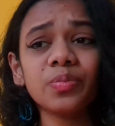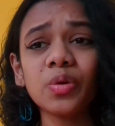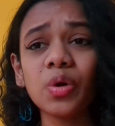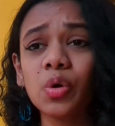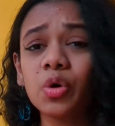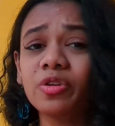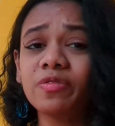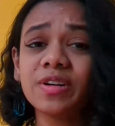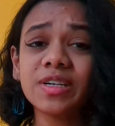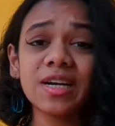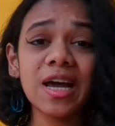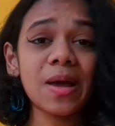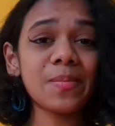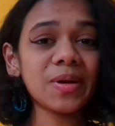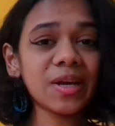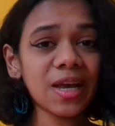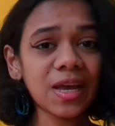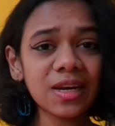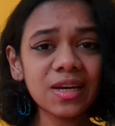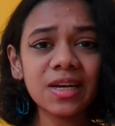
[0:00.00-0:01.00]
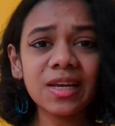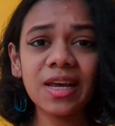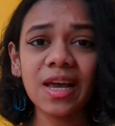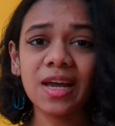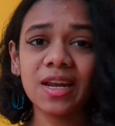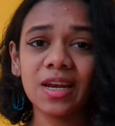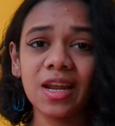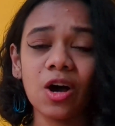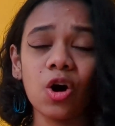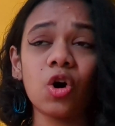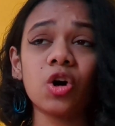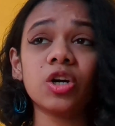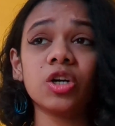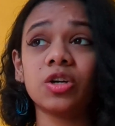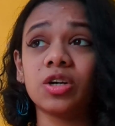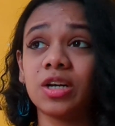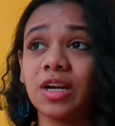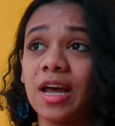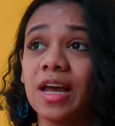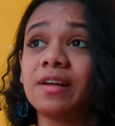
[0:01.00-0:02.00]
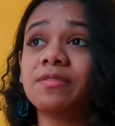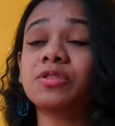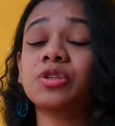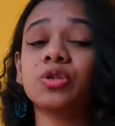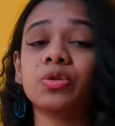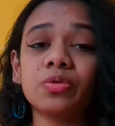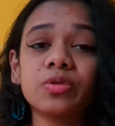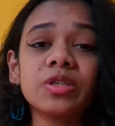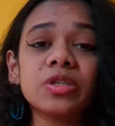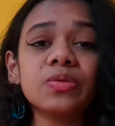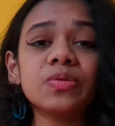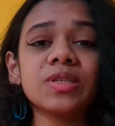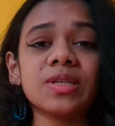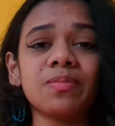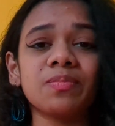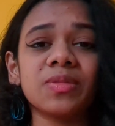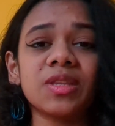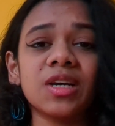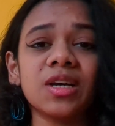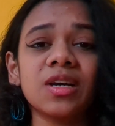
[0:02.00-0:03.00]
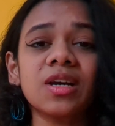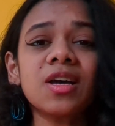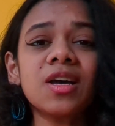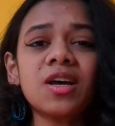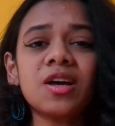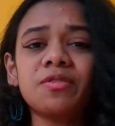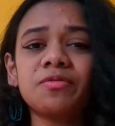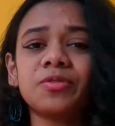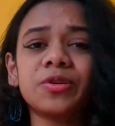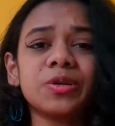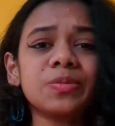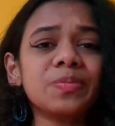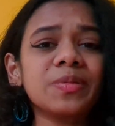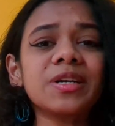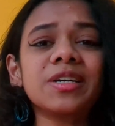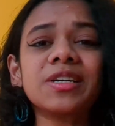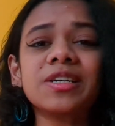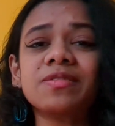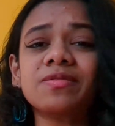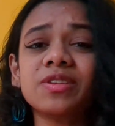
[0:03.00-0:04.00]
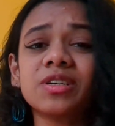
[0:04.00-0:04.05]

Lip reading: over time again and again, or your life shows you something for a period of